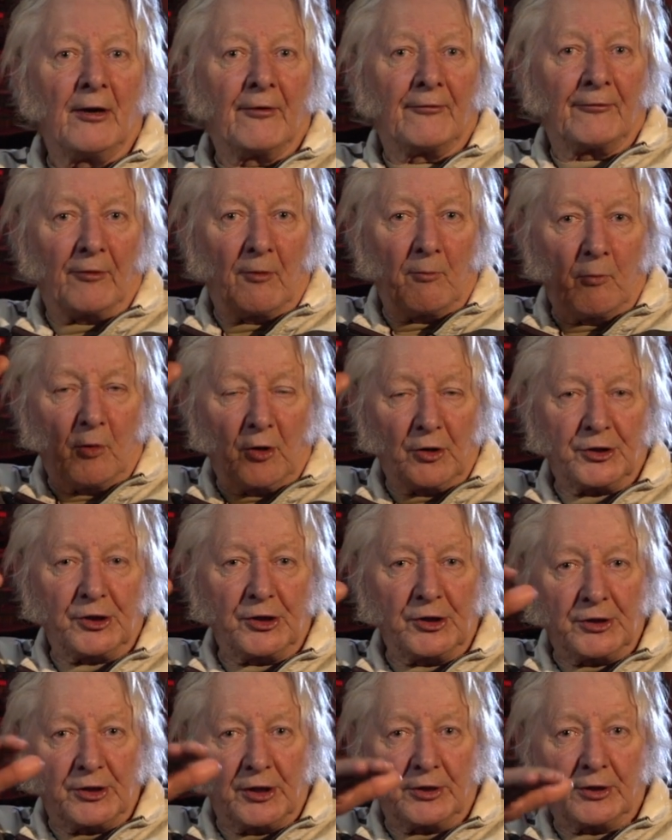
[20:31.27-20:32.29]
from
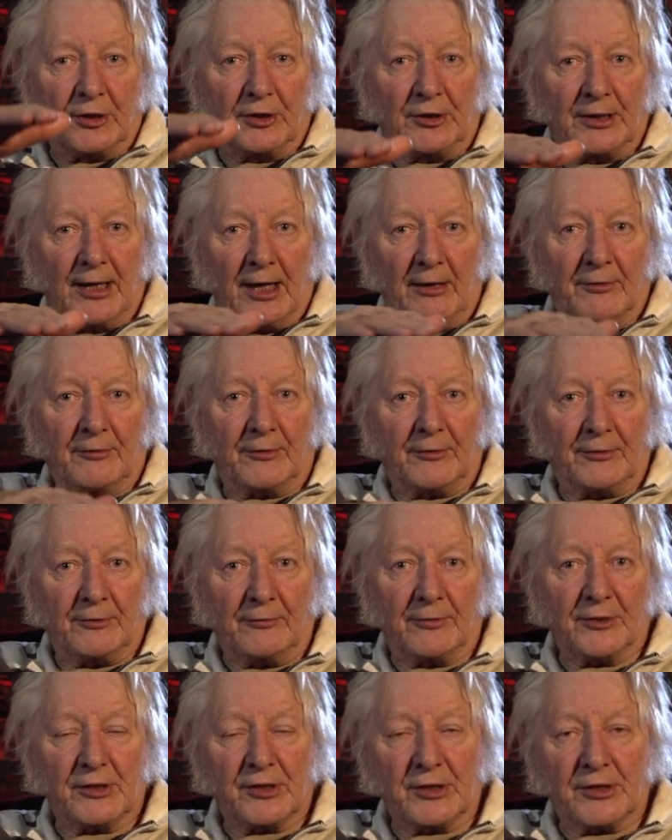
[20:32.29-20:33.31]
Washington and down through
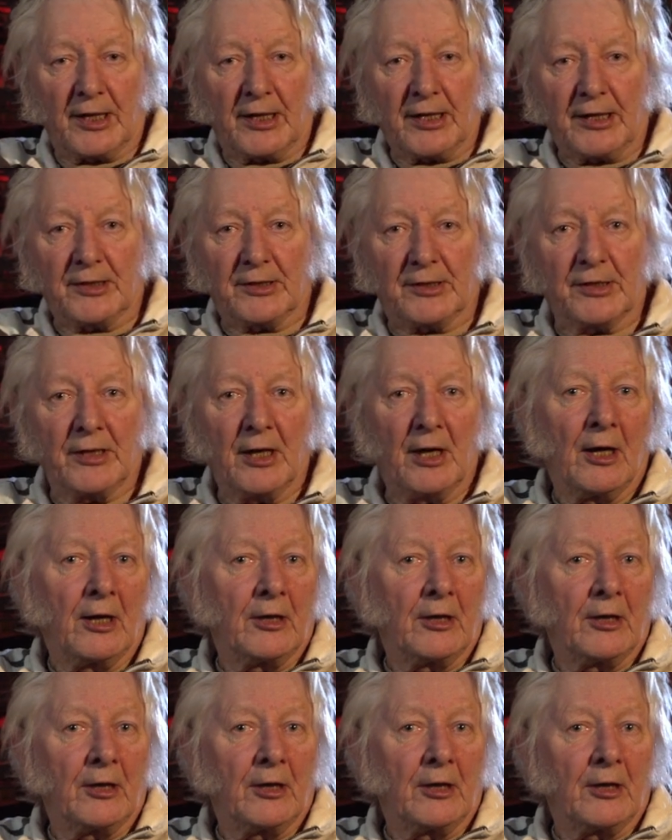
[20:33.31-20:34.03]
the states.